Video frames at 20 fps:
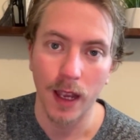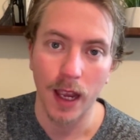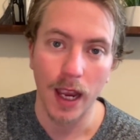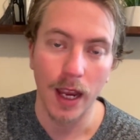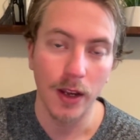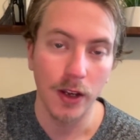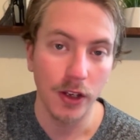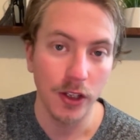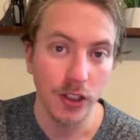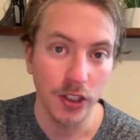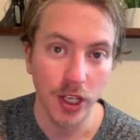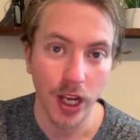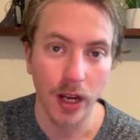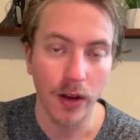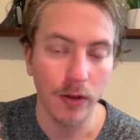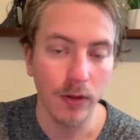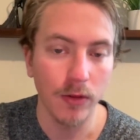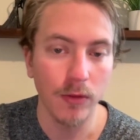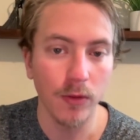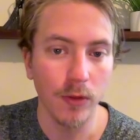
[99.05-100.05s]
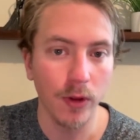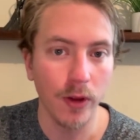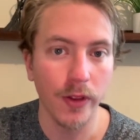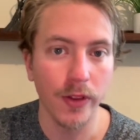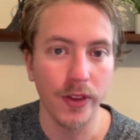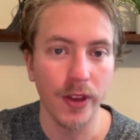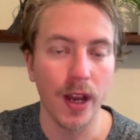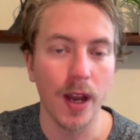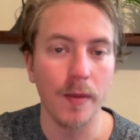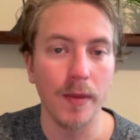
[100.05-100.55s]
And general rule
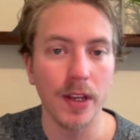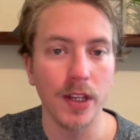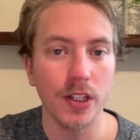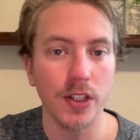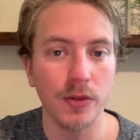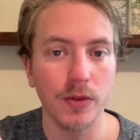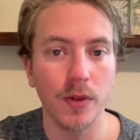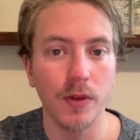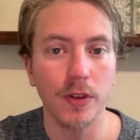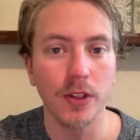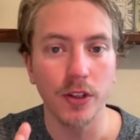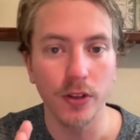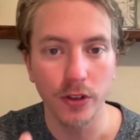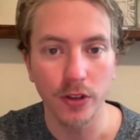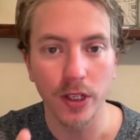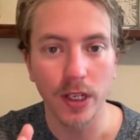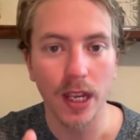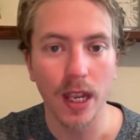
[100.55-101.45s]
of thumb is you will usually